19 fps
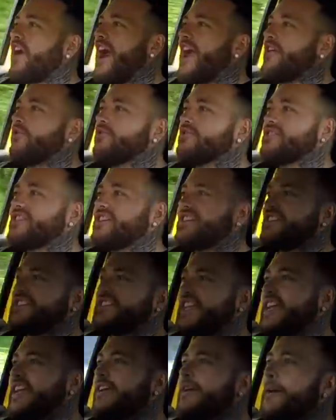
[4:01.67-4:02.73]
rails, this
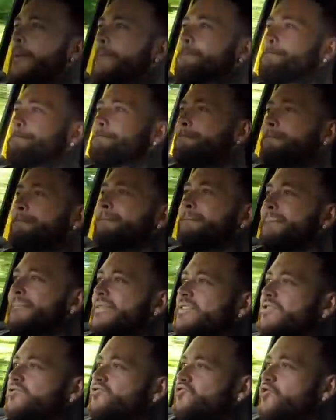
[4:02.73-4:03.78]
thing.
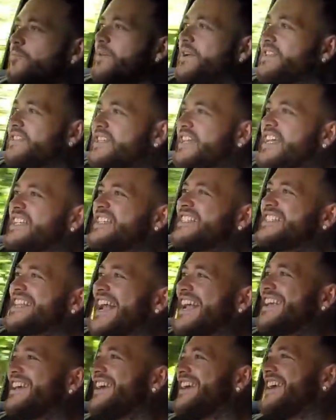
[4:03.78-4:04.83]
Drop it into here,
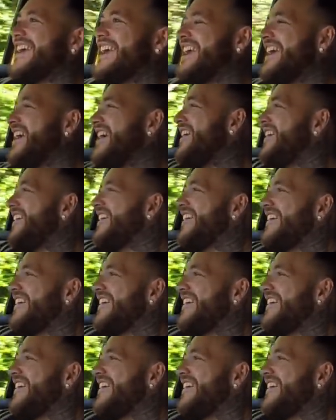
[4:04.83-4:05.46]
2nd gear.